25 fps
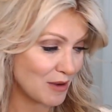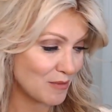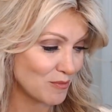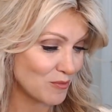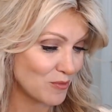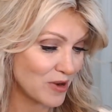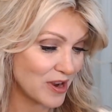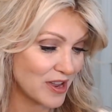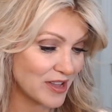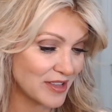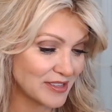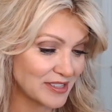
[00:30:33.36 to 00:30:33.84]

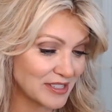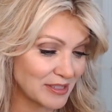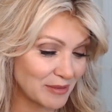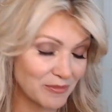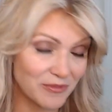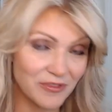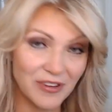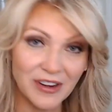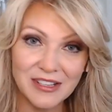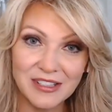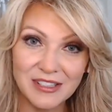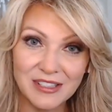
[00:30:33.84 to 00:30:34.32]
with some
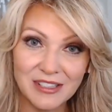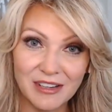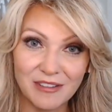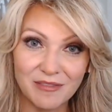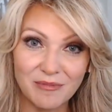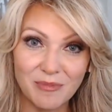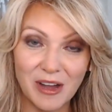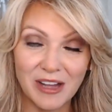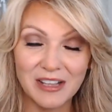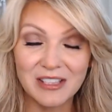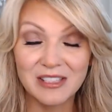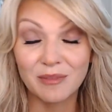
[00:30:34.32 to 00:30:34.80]
friends
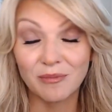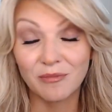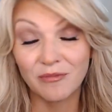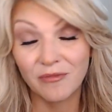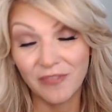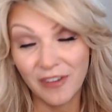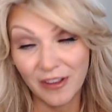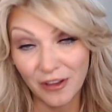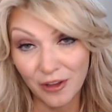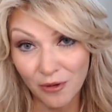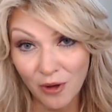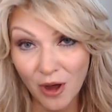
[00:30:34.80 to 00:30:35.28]
of mine, some
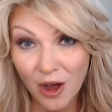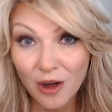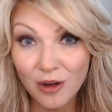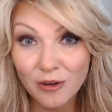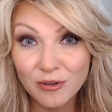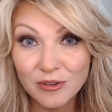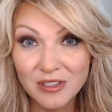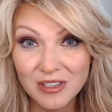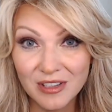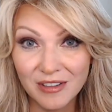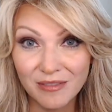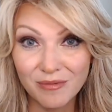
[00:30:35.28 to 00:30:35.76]
fellow
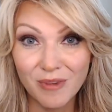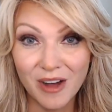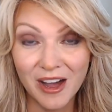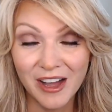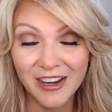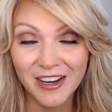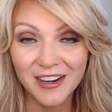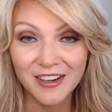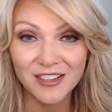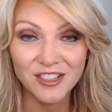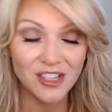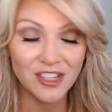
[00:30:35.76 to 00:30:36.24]
hosts of
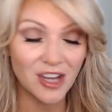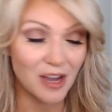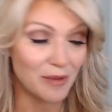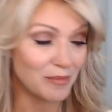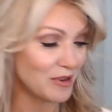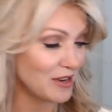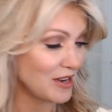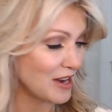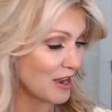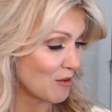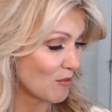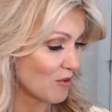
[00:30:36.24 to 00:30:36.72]
mine at a
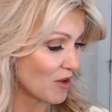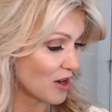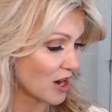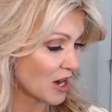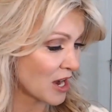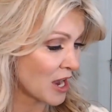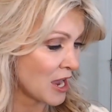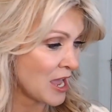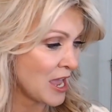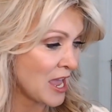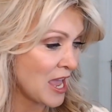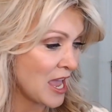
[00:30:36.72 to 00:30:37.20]
shopping network.
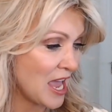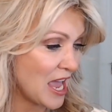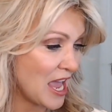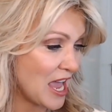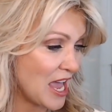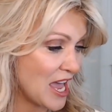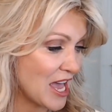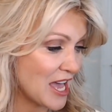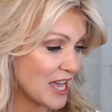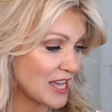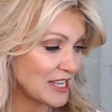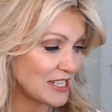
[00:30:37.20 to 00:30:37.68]

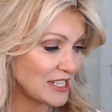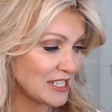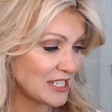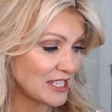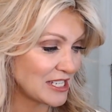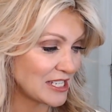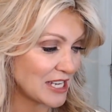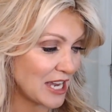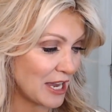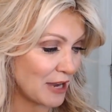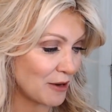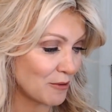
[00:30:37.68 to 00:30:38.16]
And
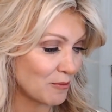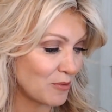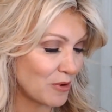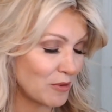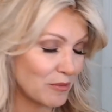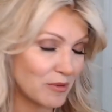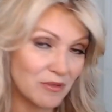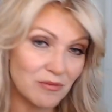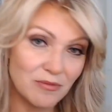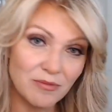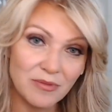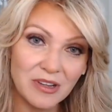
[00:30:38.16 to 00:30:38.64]
what
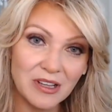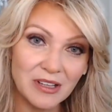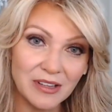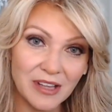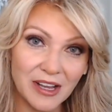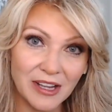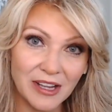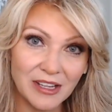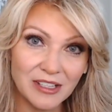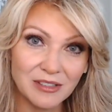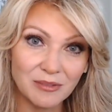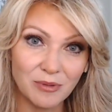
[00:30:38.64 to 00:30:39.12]
we
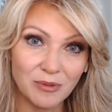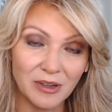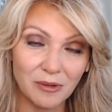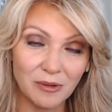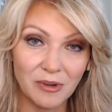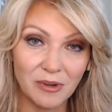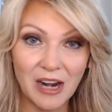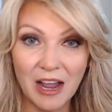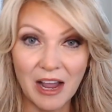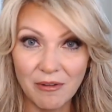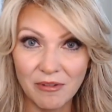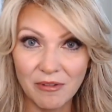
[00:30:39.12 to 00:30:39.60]
realized, what
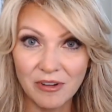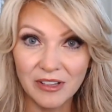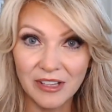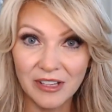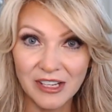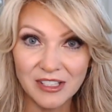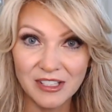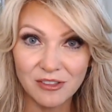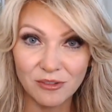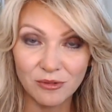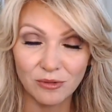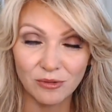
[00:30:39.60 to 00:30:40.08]
I
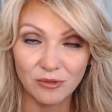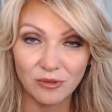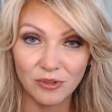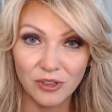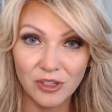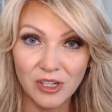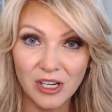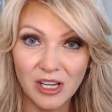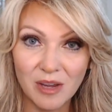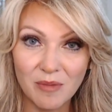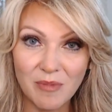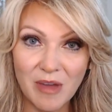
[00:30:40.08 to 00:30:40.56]
realized through
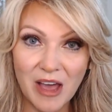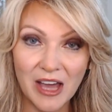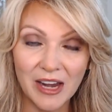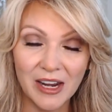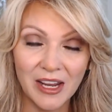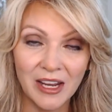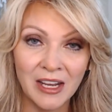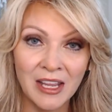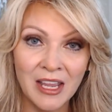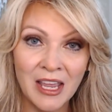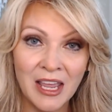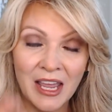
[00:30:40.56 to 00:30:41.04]
learning about
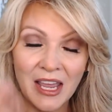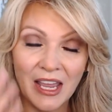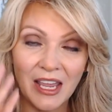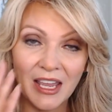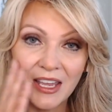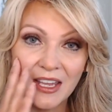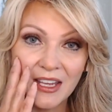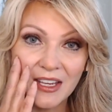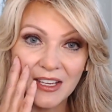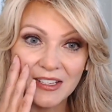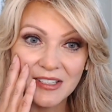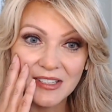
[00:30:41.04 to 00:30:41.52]
it,
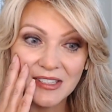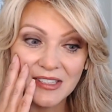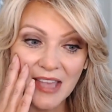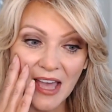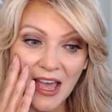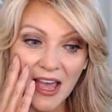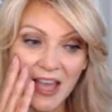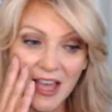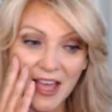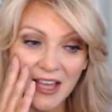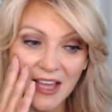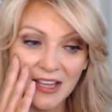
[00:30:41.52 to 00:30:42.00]
is
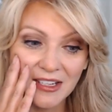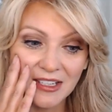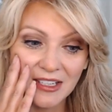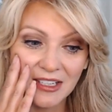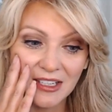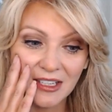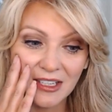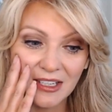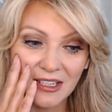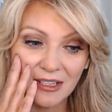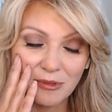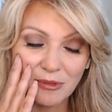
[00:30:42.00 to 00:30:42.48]
that
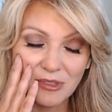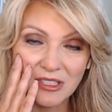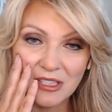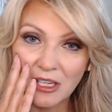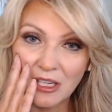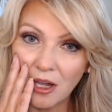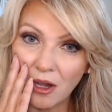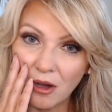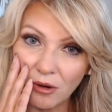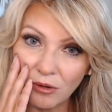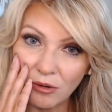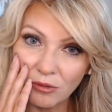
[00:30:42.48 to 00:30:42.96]
it was
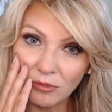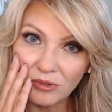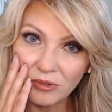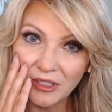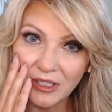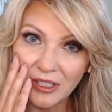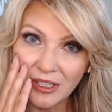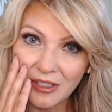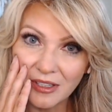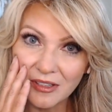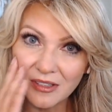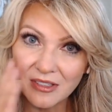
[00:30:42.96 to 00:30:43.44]
the
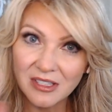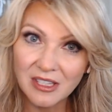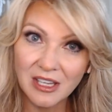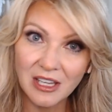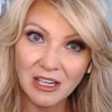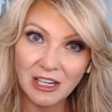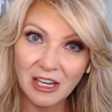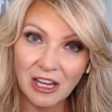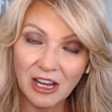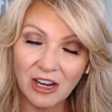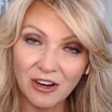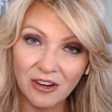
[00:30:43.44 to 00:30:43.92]
only
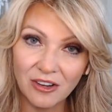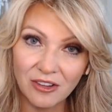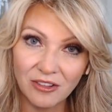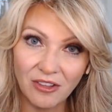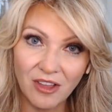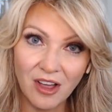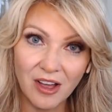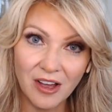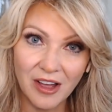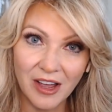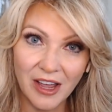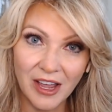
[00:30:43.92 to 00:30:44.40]
skincare
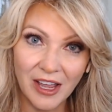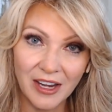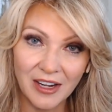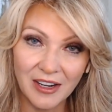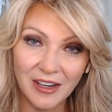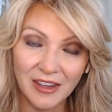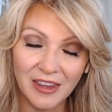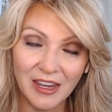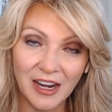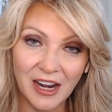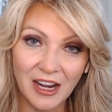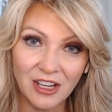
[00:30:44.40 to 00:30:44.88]

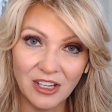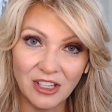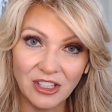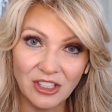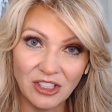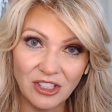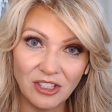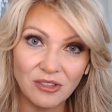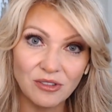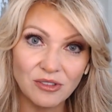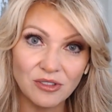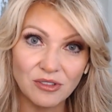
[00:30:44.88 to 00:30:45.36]
line that I could
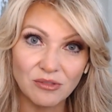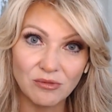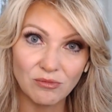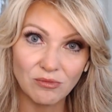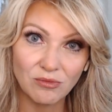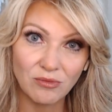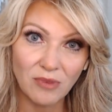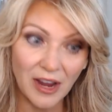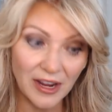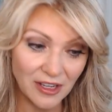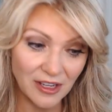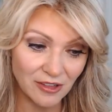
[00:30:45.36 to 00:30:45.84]
use
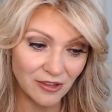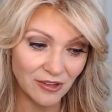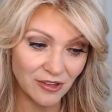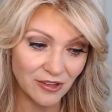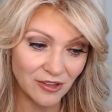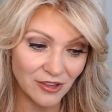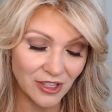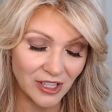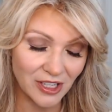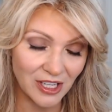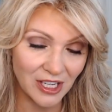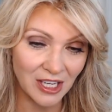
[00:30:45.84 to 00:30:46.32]

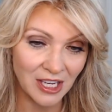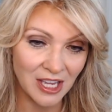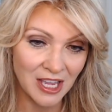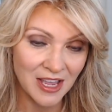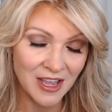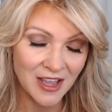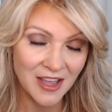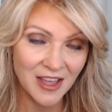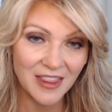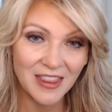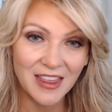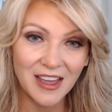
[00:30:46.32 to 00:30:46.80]
regularly
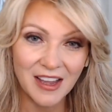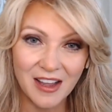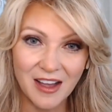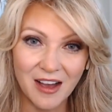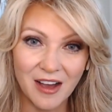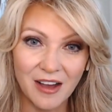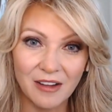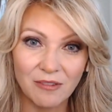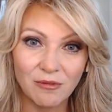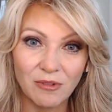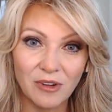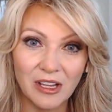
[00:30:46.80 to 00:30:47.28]
that
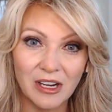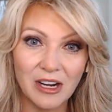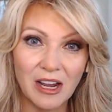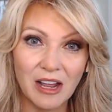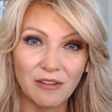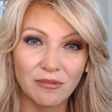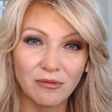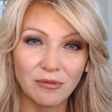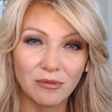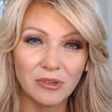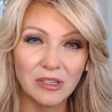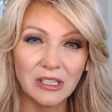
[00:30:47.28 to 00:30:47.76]
got rid
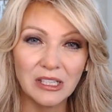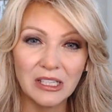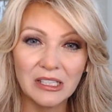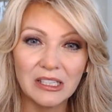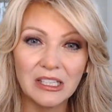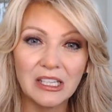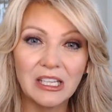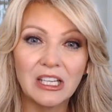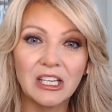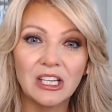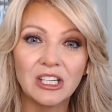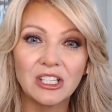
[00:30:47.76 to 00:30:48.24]
of
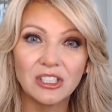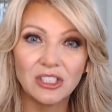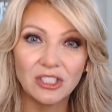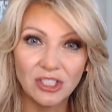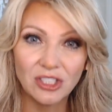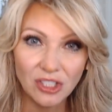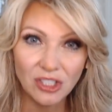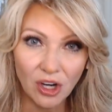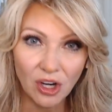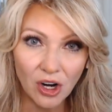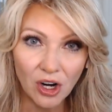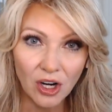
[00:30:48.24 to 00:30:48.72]
really
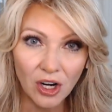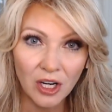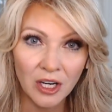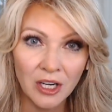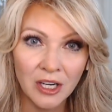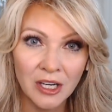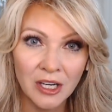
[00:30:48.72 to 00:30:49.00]
dark